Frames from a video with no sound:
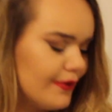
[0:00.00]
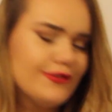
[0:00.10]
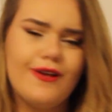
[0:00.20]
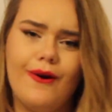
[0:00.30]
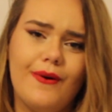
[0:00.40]

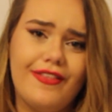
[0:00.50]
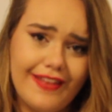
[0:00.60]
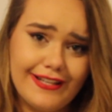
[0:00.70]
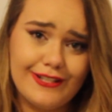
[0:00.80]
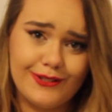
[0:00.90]
So
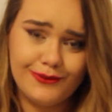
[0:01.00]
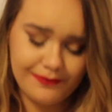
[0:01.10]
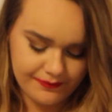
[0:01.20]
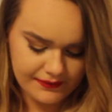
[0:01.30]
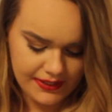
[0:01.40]
thank you.
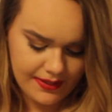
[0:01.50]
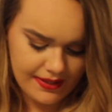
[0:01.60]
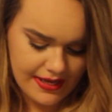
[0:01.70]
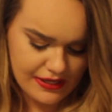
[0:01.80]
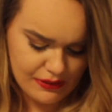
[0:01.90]

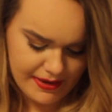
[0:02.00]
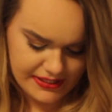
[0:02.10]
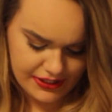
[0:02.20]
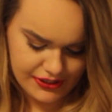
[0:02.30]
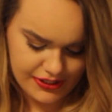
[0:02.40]
Thank you, my
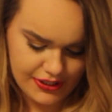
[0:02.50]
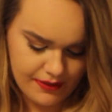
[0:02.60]
dear sister.